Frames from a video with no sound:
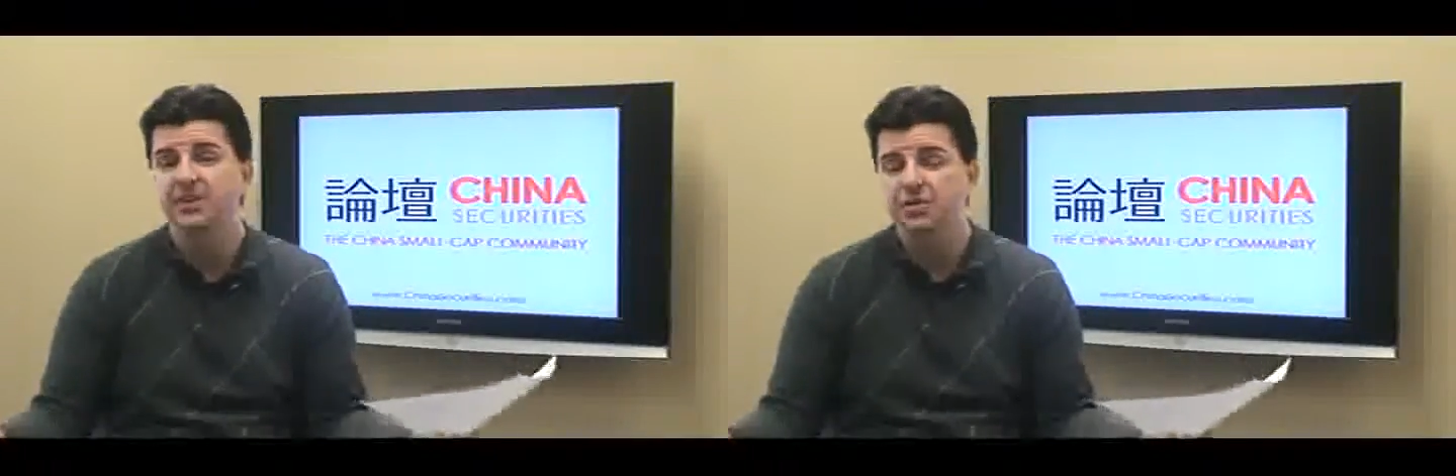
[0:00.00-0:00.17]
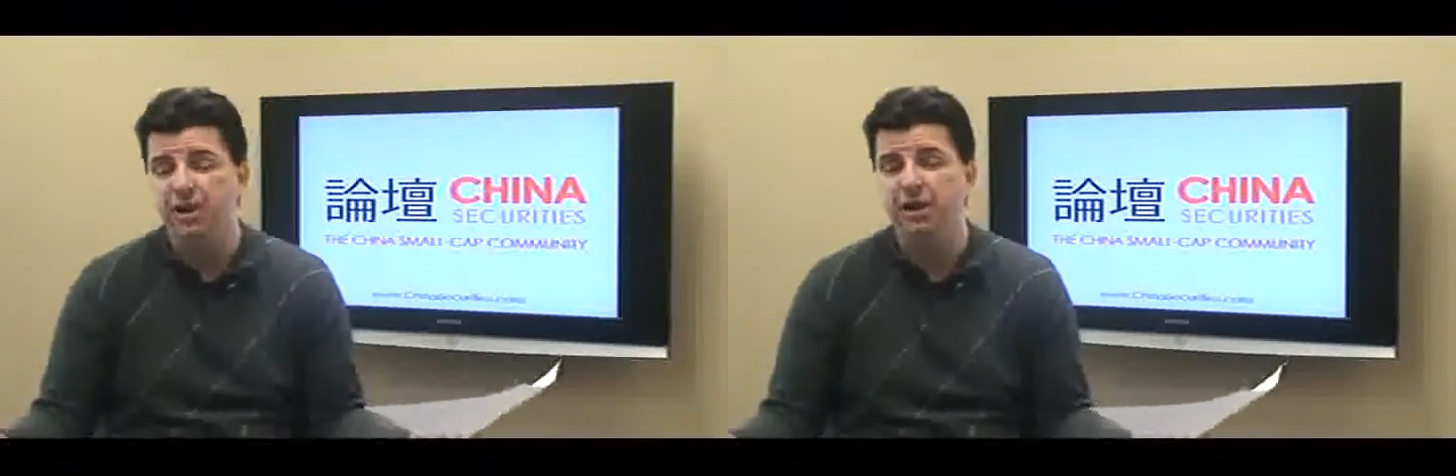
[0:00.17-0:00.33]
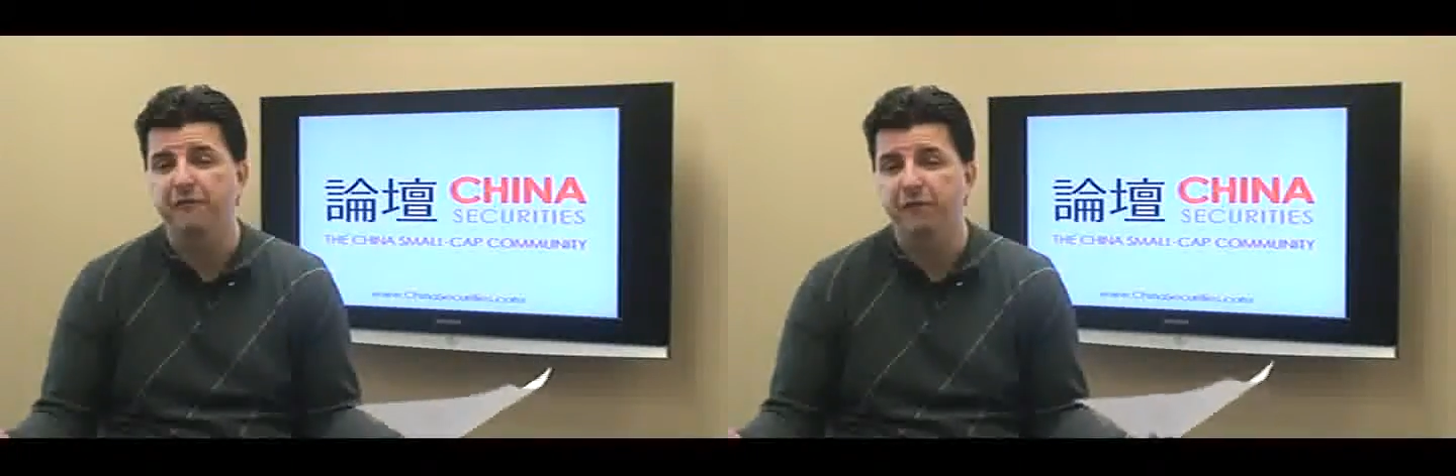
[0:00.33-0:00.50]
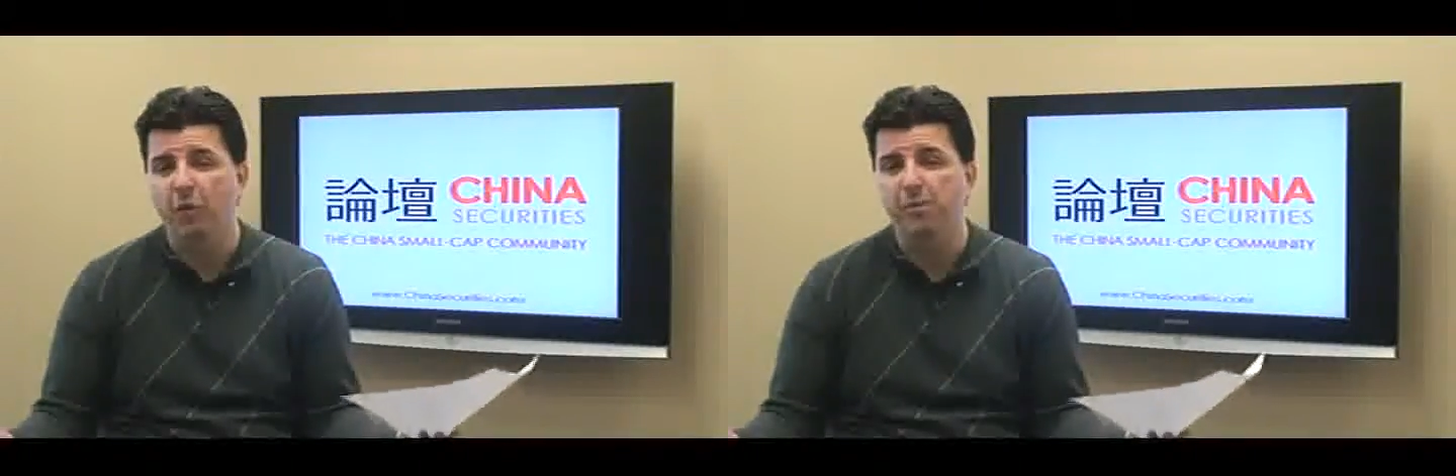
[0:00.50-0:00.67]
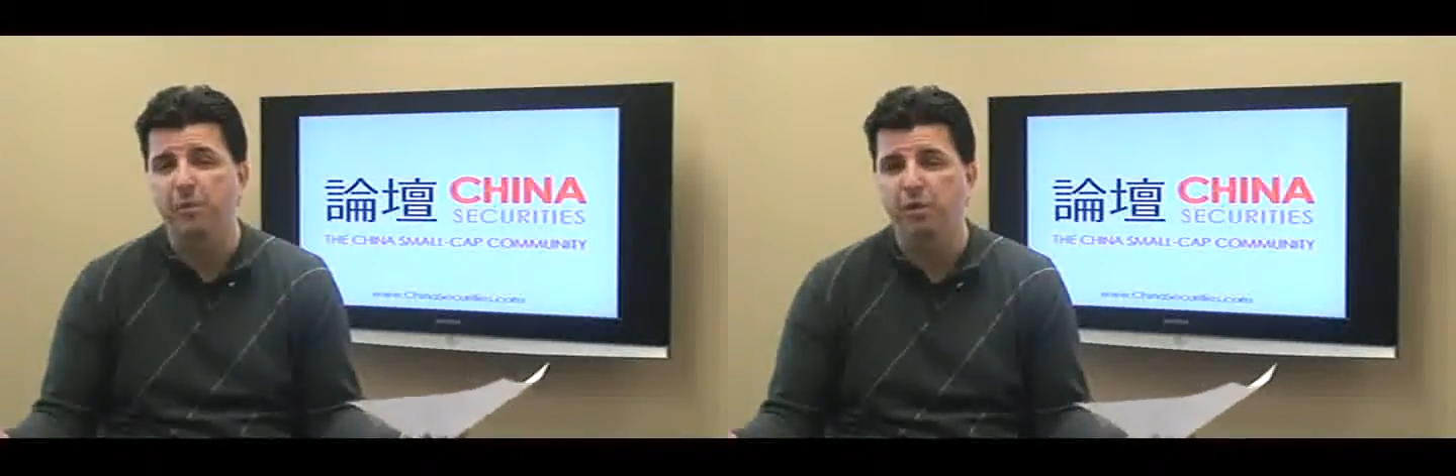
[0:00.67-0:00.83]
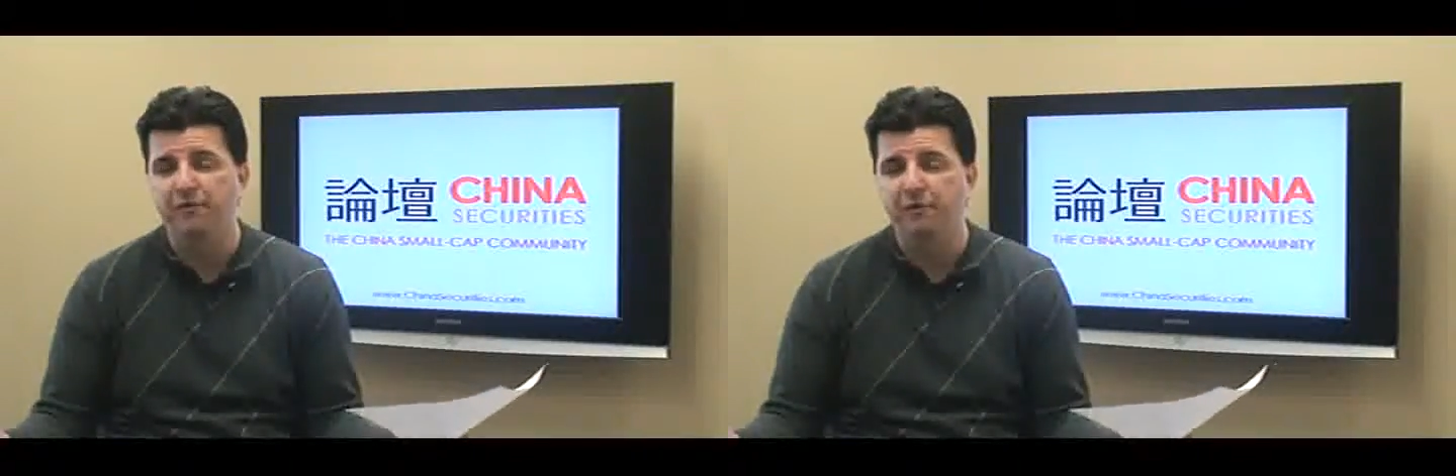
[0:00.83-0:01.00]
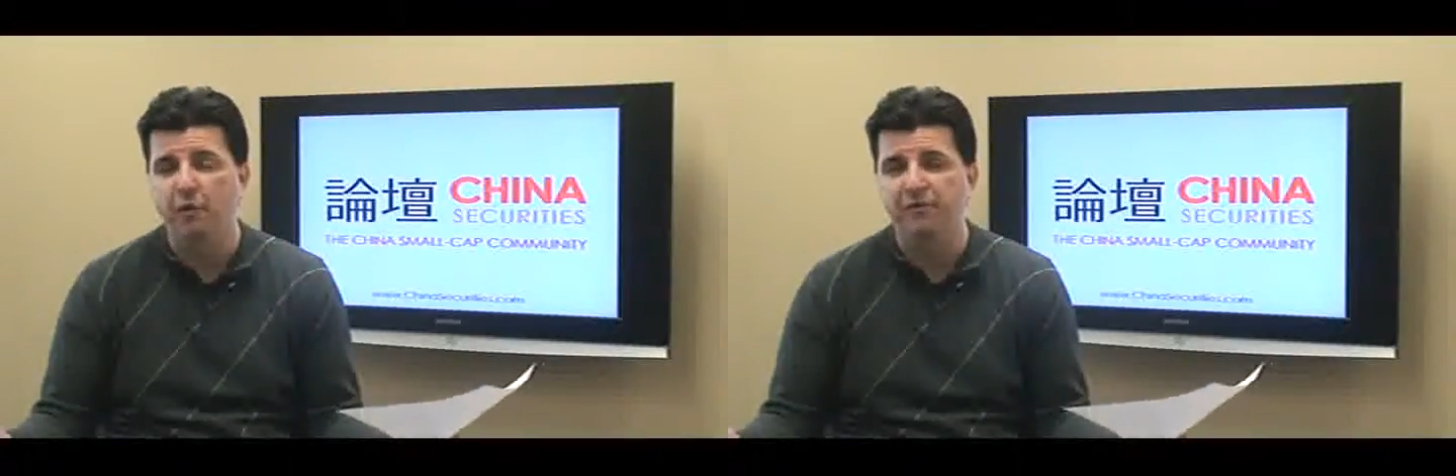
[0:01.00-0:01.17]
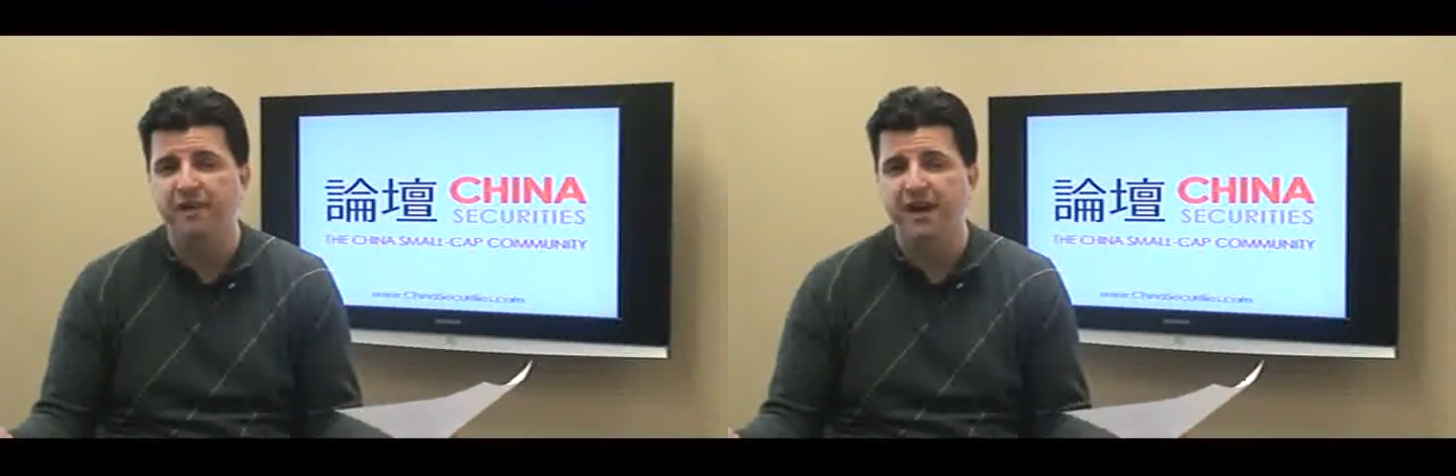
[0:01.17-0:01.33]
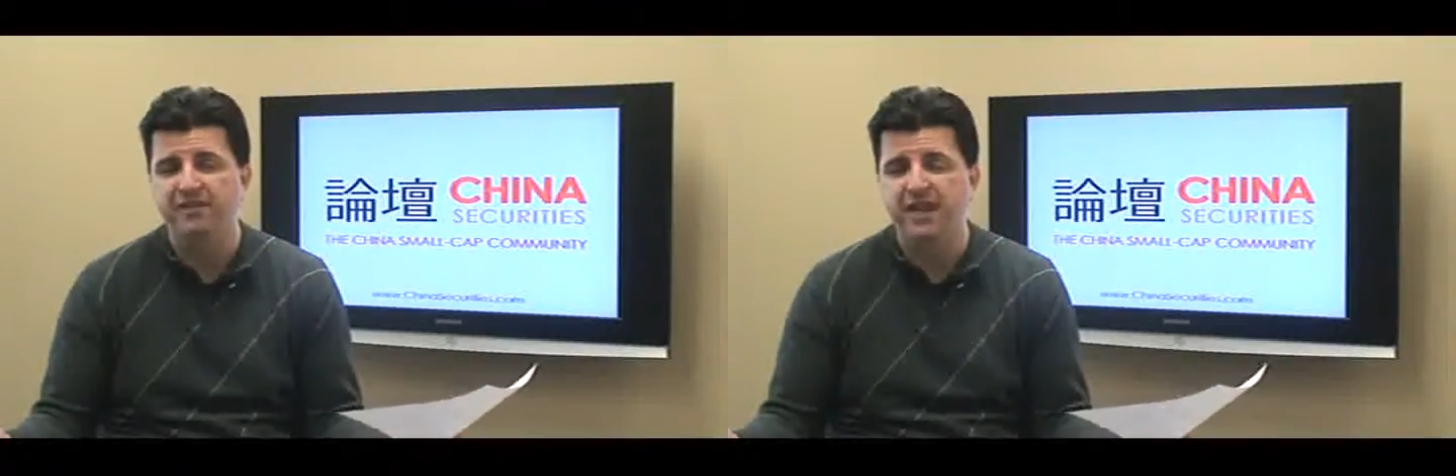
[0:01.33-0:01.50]
trading at
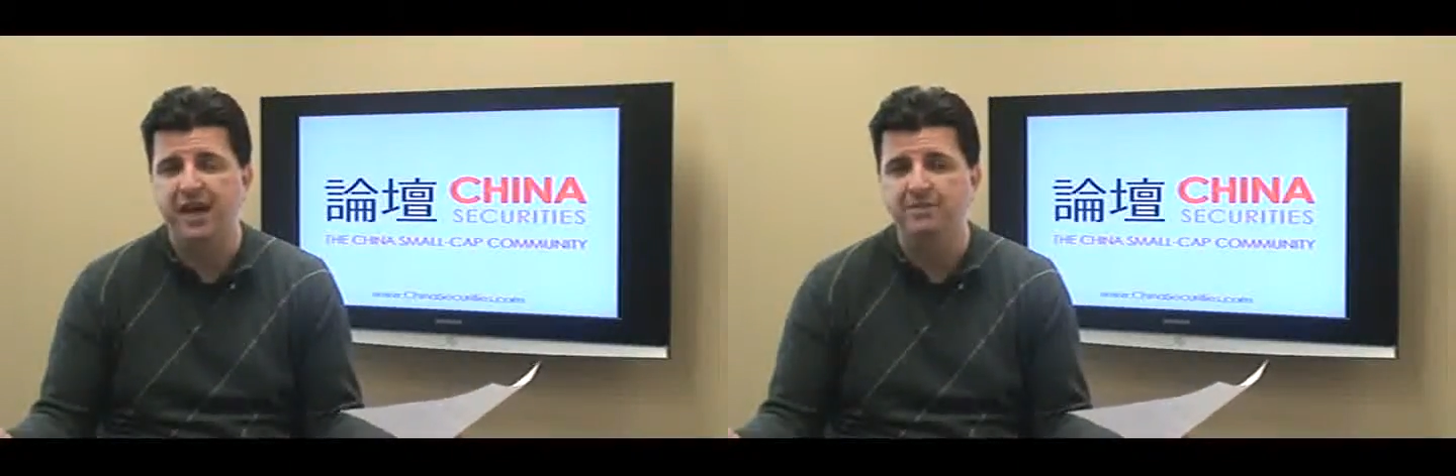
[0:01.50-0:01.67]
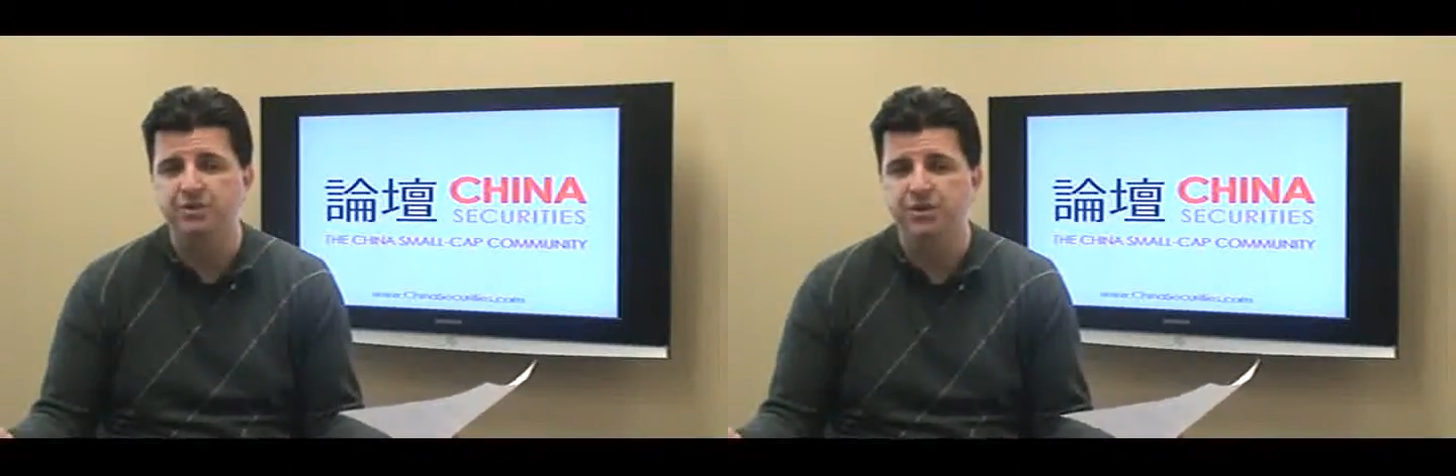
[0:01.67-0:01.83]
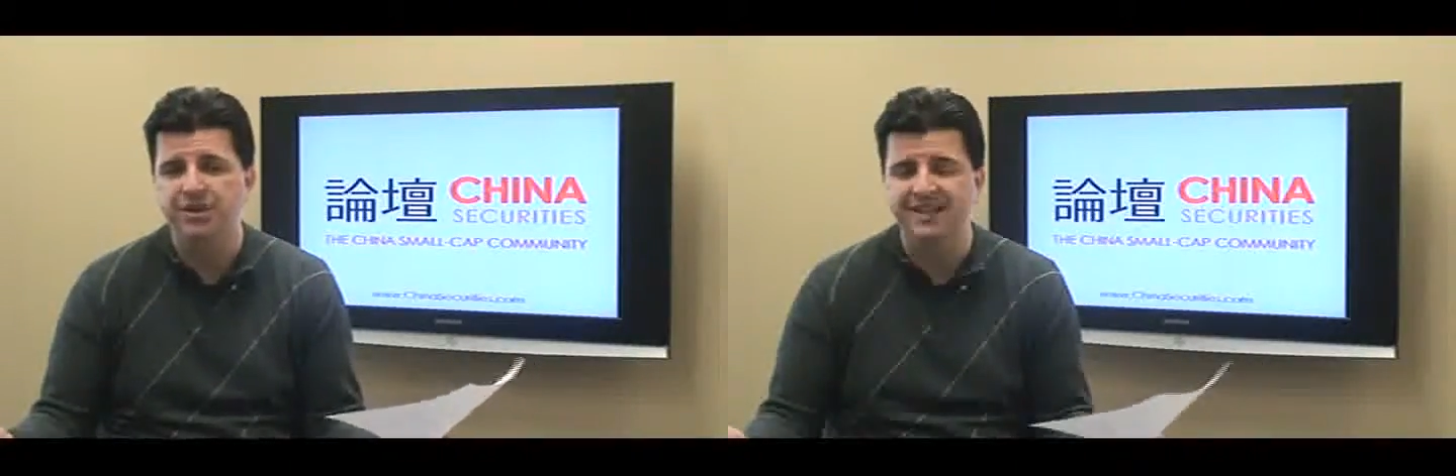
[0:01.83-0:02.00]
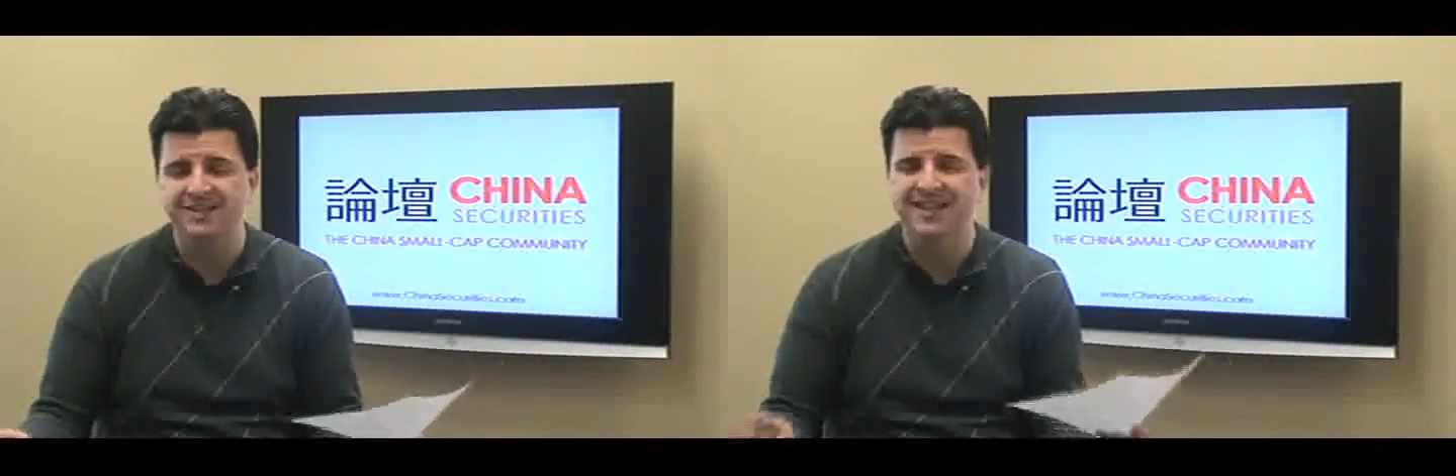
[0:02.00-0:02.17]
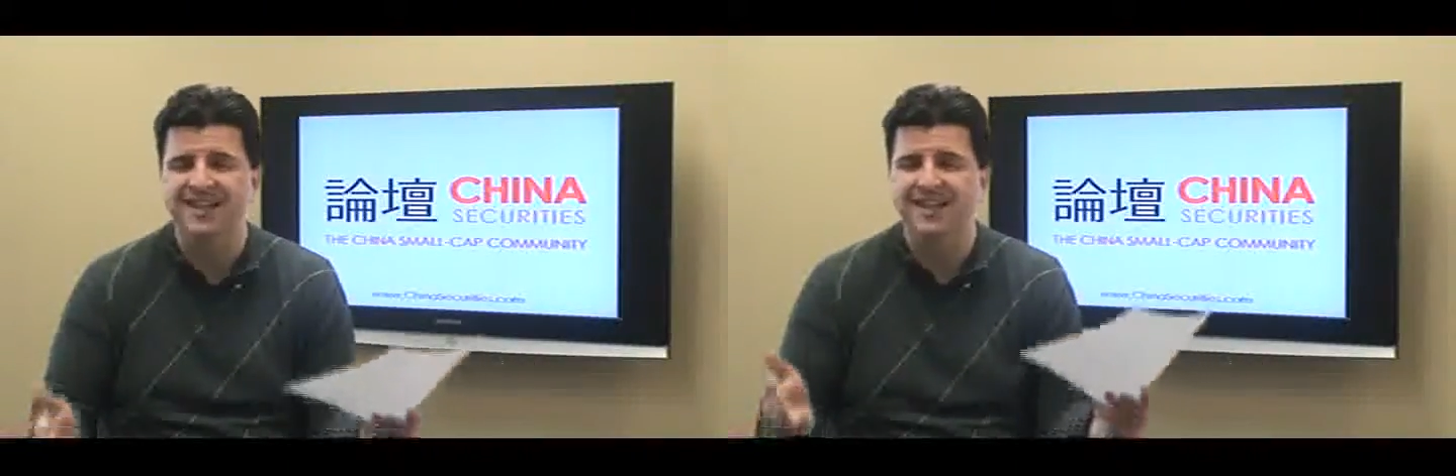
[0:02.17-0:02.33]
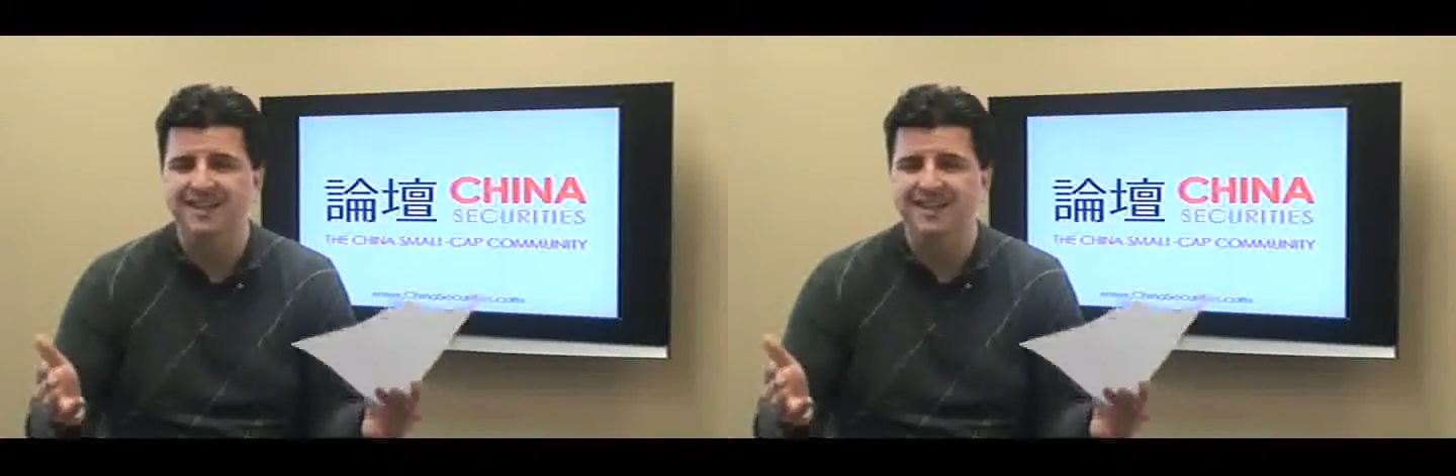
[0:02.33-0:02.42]
4.45 times earnings.